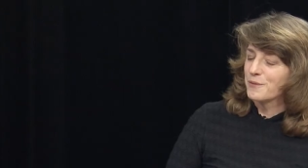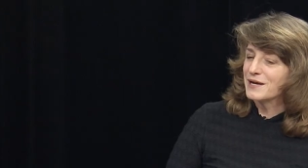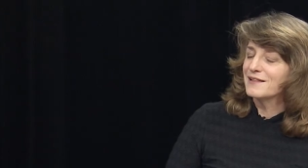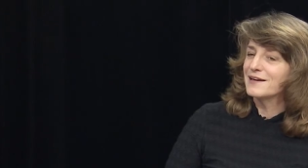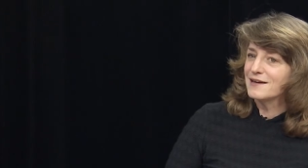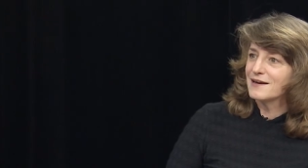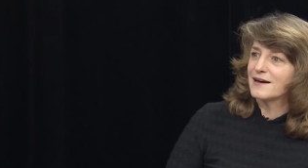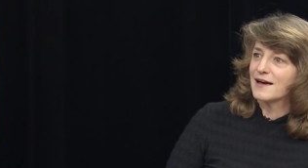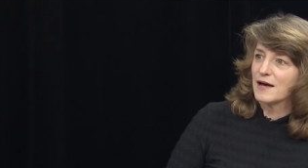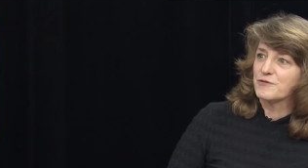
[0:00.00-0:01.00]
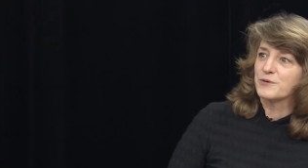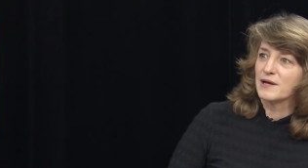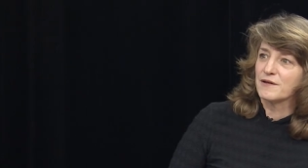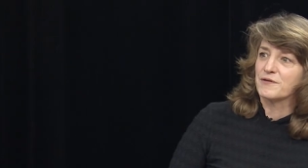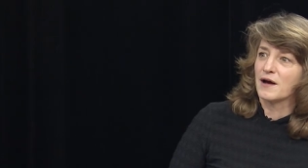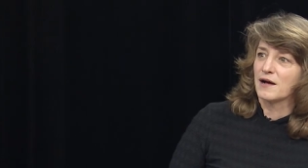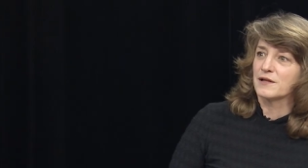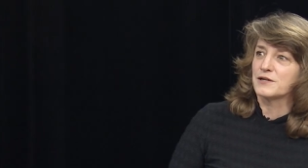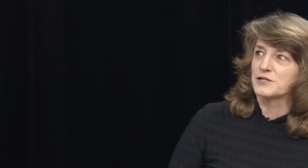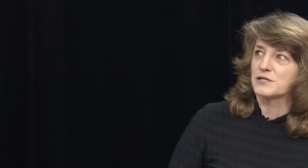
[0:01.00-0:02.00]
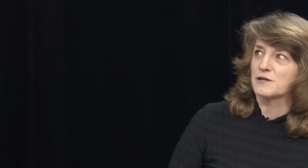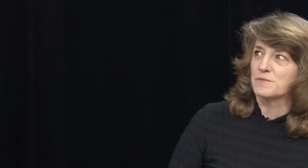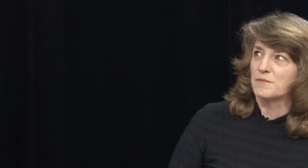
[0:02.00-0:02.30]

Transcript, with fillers: really after I left college,